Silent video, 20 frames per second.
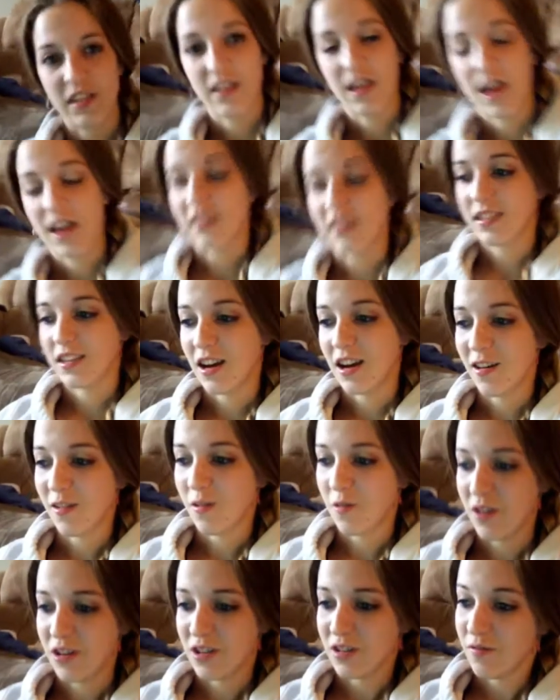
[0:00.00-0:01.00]
that's not
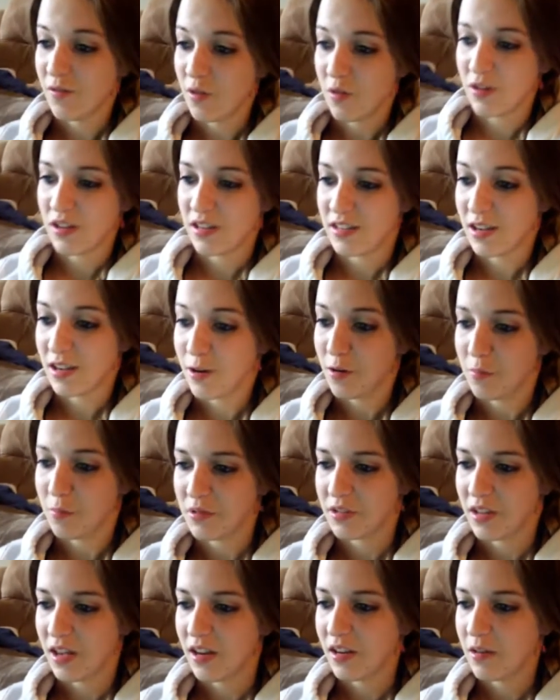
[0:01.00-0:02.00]
going to focus
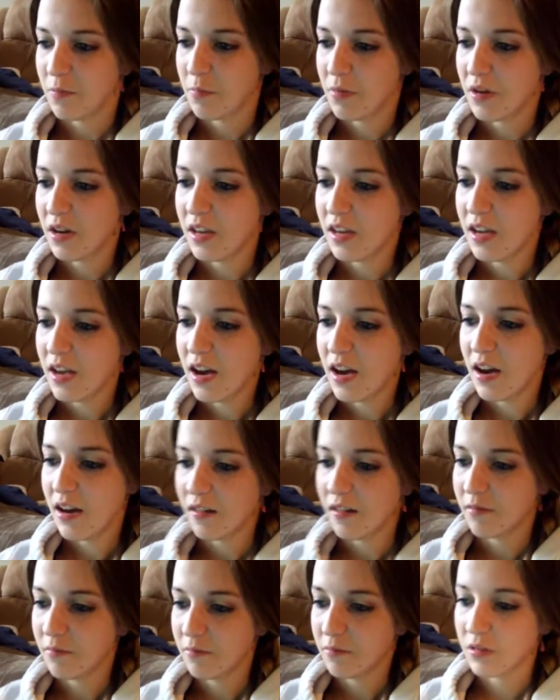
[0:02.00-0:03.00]
100%. But yeah,
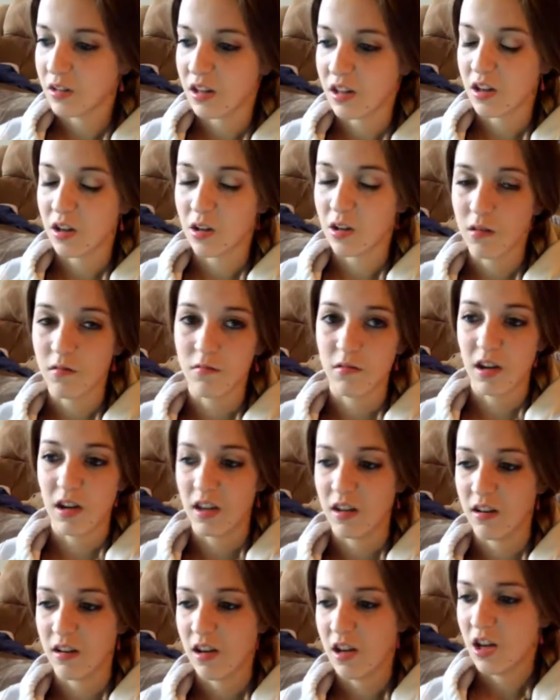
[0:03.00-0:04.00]
I'm going to go
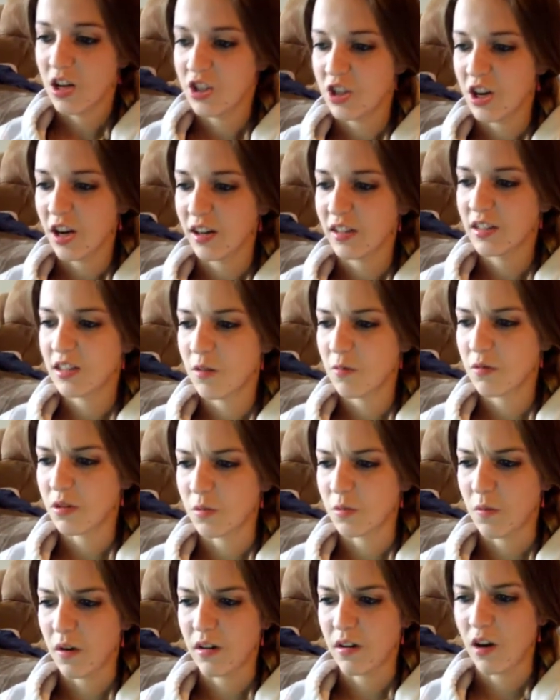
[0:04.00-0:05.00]
and check to see what the
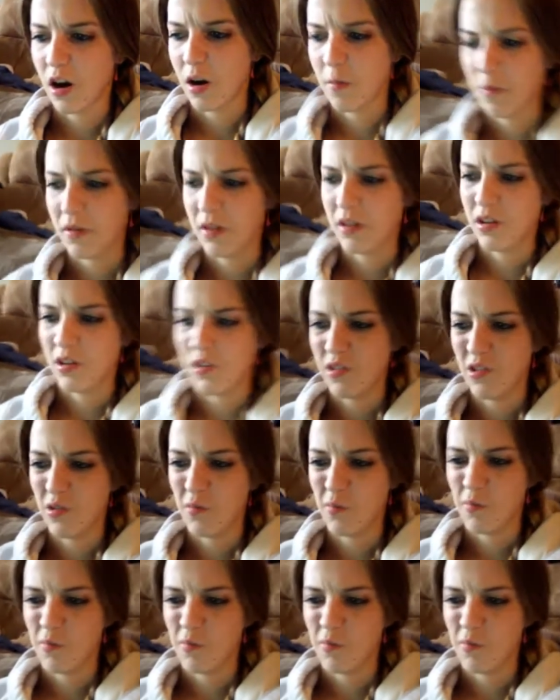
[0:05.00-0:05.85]
red carpet YouTube